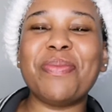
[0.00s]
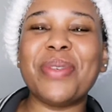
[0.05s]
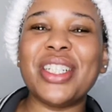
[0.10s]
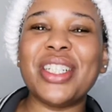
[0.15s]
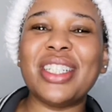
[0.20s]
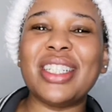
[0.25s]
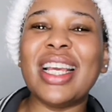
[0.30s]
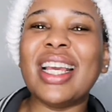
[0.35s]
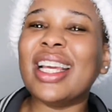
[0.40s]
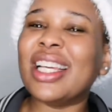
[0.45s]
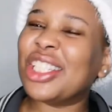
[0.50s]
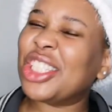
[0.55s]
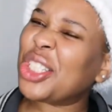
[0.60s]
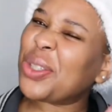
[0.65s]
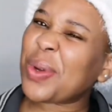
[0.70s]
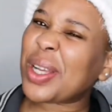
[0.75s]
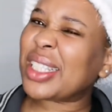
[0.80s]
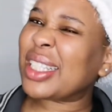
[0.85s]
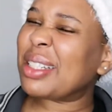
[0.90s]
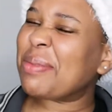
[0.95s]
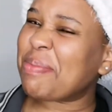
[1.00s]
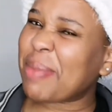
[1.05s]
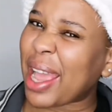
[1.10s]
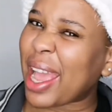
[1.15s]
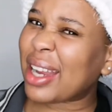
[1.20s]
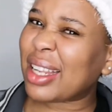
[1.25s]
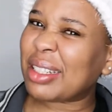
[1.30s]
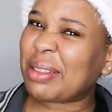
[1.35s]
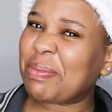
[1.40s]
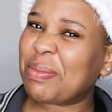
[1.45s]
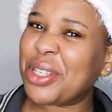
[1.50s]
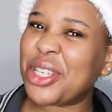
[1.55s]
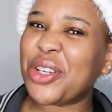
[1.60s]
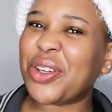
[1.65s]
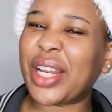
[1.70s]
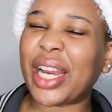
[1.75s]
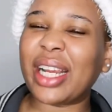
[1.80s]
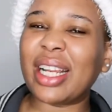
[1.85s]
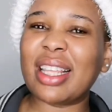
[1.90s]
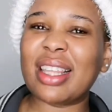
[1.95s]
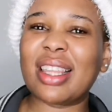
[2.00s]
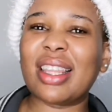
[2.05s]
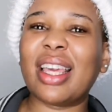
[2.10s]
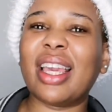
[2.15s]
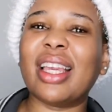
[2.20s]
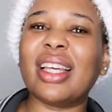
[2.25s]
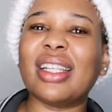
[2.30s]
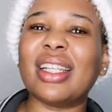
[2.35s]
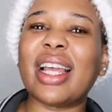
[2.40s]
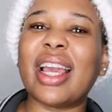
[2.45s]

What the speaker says: but she wasn't mad at me or anything.